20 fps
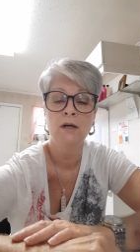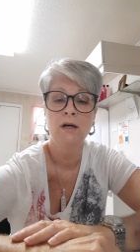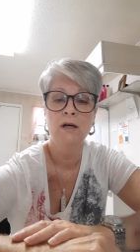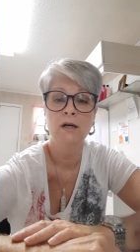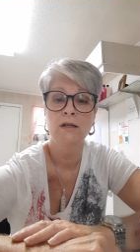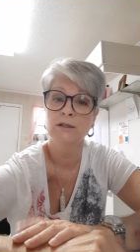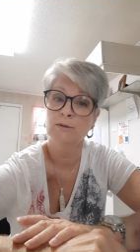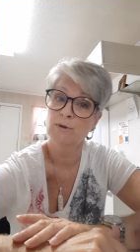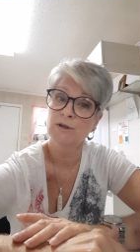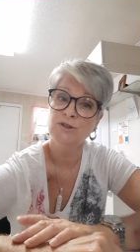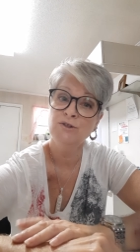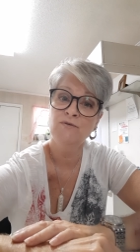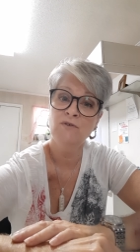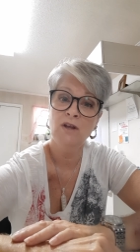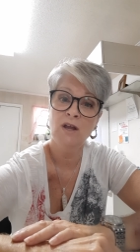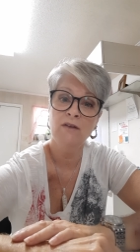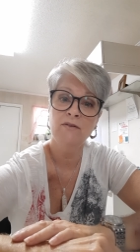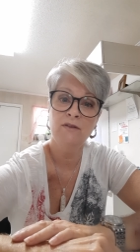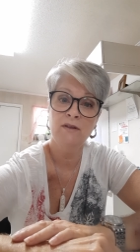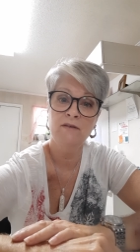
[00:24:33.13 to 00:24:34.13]
especially if
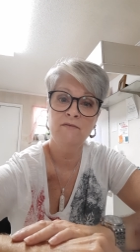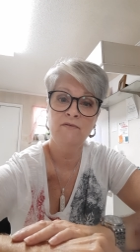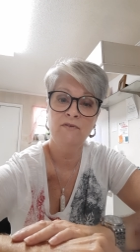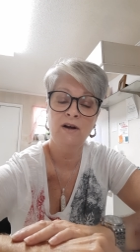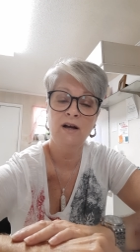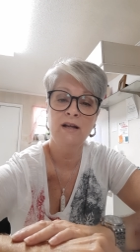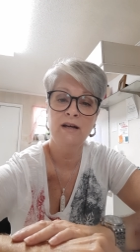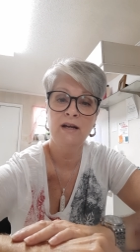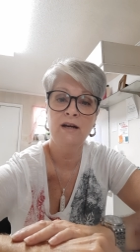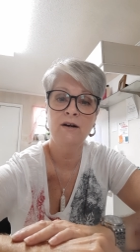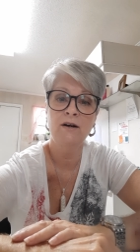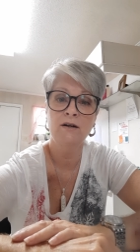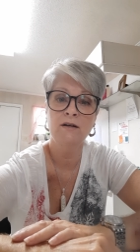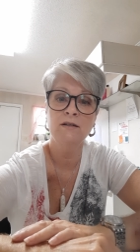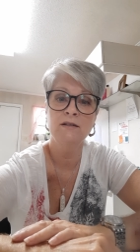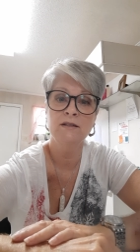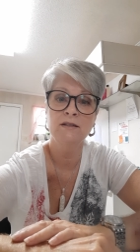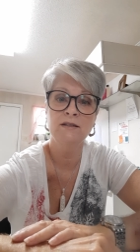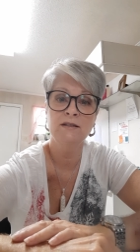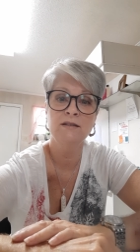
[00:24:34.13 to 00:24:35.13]
you got thin, fine hair,
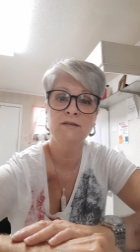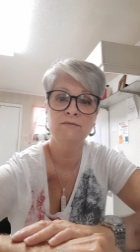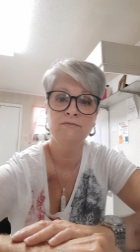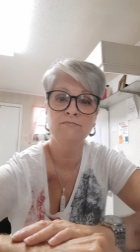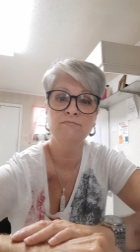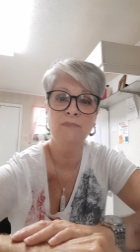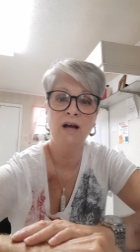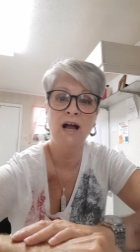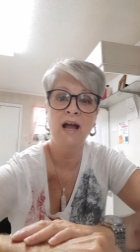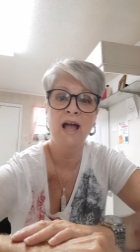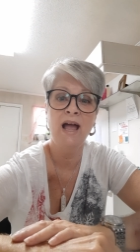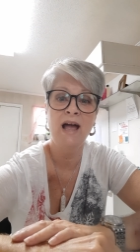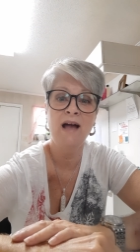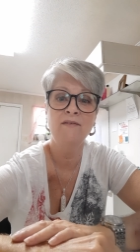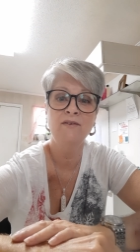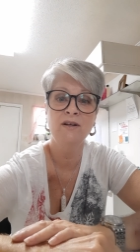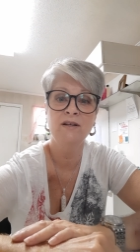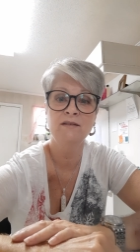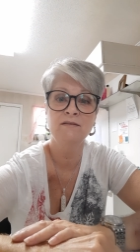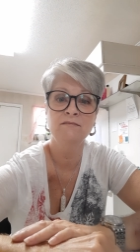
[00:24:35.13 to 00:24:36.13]
because I
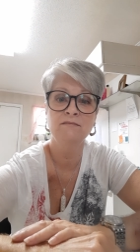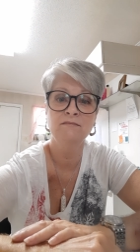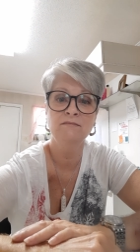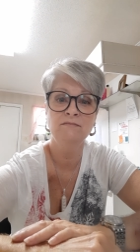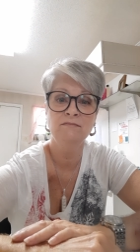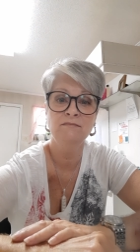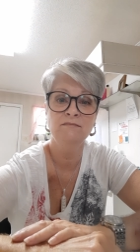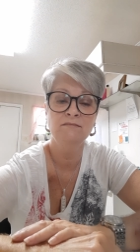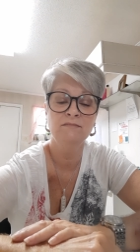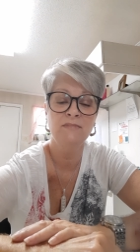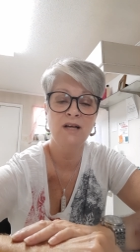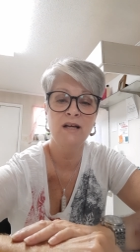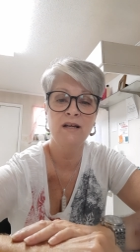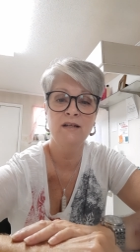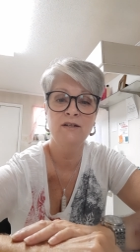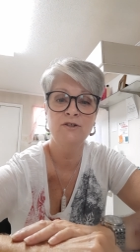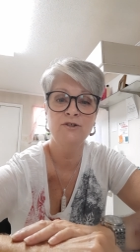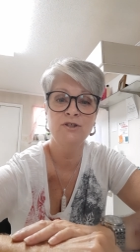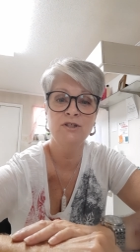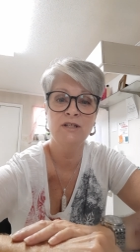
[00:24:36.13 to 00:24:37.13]
have it and I
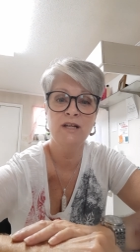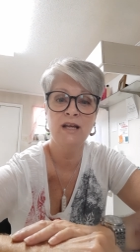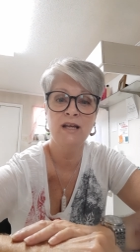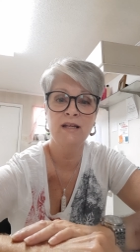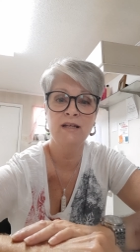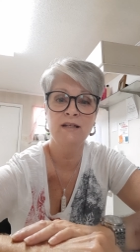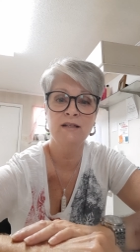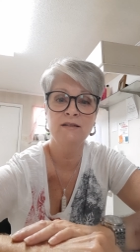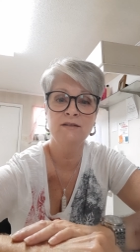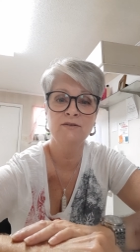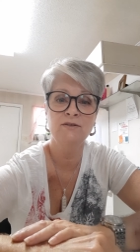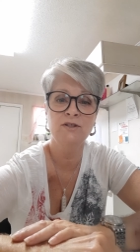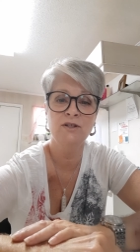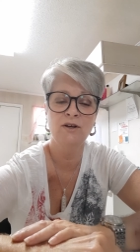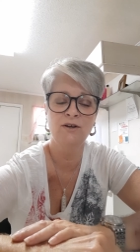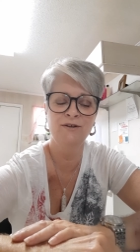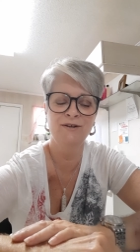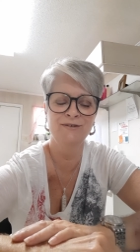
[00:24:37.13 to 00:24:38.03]
understand it. So.